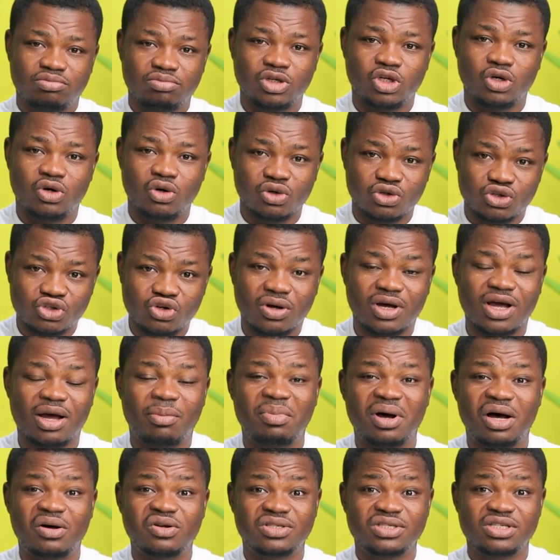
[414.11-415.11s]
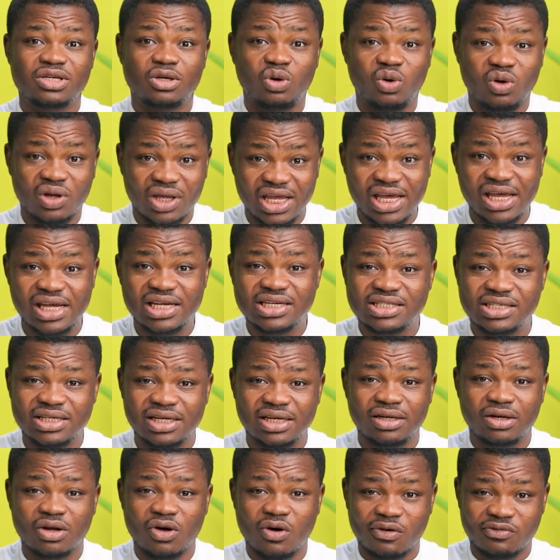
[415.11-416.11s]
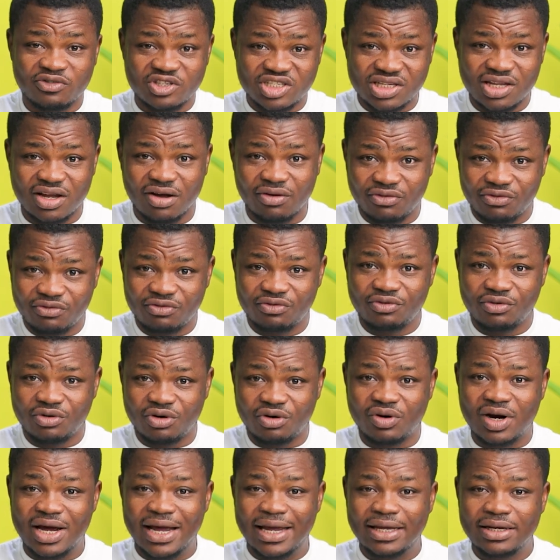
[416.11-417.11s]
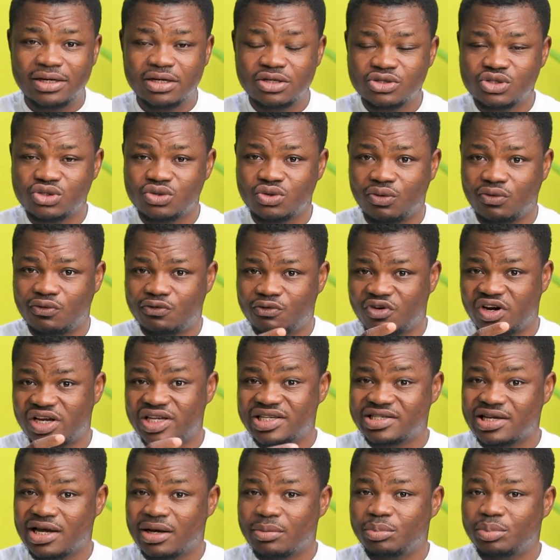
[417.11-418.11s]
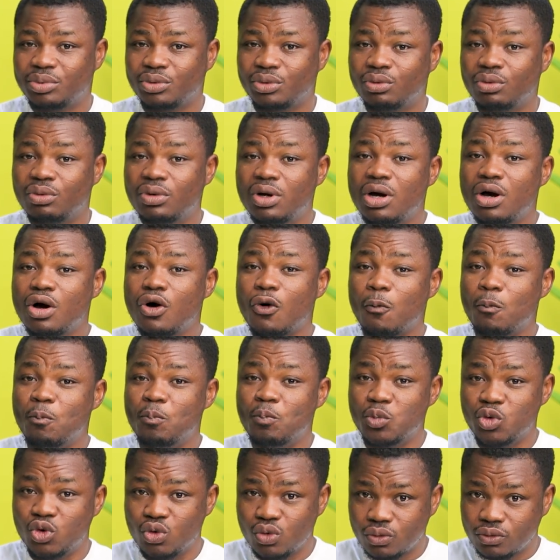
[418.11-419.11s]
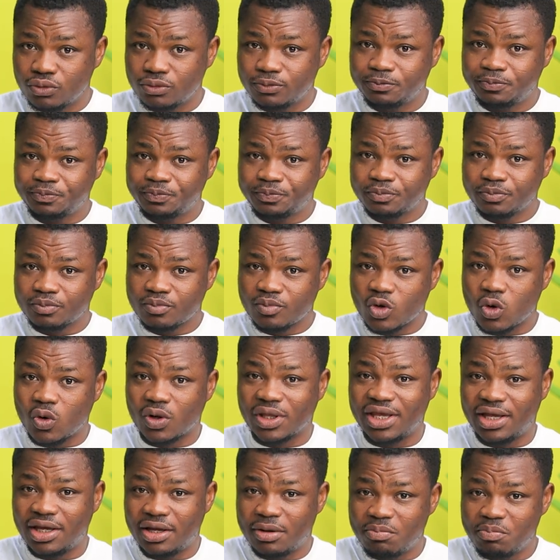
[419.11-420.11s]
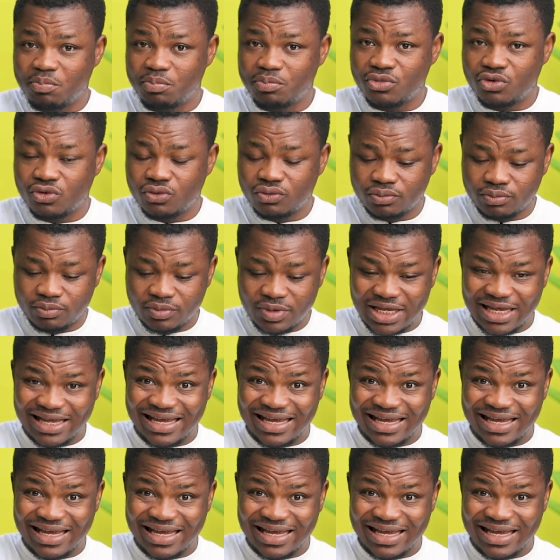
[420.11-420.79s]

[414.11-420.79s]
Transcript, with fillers: you know talk about location of stuff. All right. So for example, mu. Okay, mu